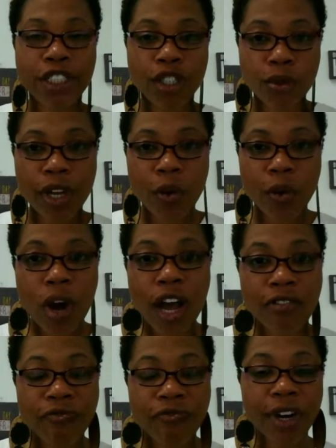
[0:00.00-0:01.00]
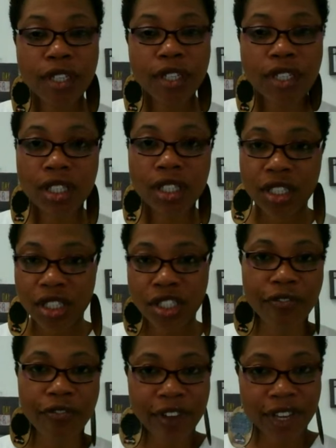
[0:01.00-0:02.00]
doing what? First,
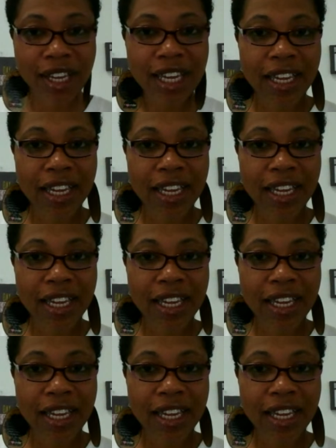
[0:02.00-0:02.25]
serving,